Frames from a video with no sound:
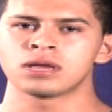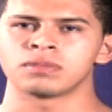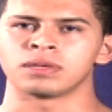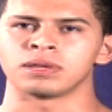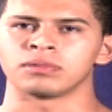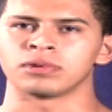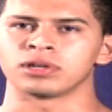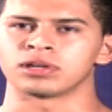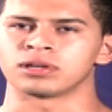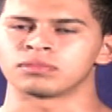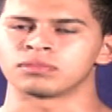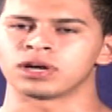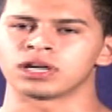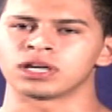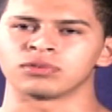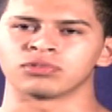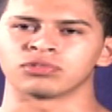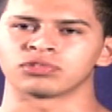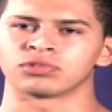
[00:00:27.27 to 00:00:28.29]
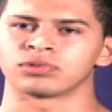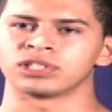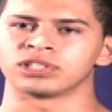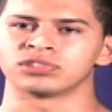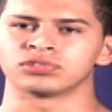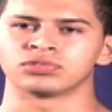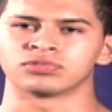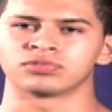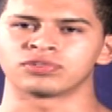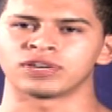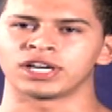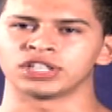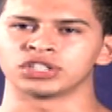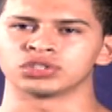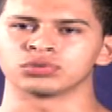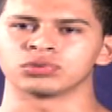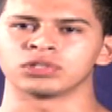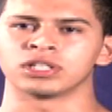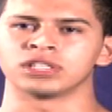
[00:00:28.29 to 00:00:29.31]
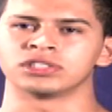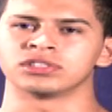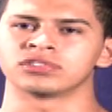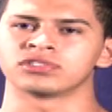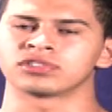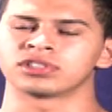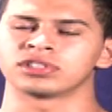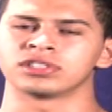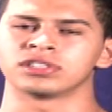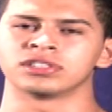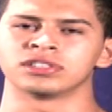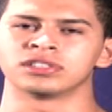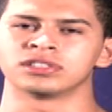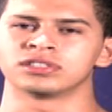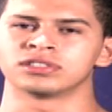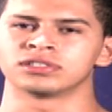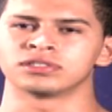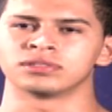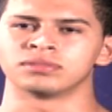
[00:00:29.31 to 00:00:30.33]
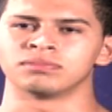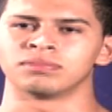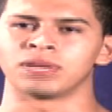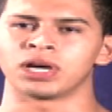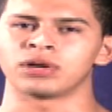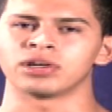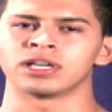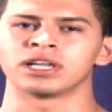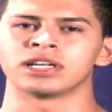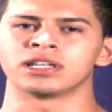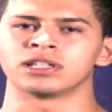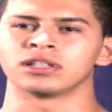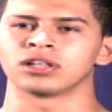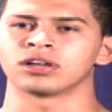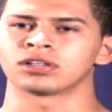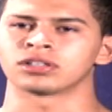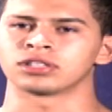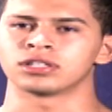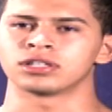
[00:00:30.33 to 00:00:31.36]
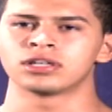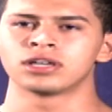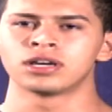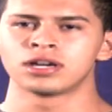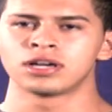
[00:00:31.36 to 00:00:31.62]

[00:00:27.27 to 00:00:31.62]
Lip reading: Maybe her body was already too fragile and just couldn't bear it any longer.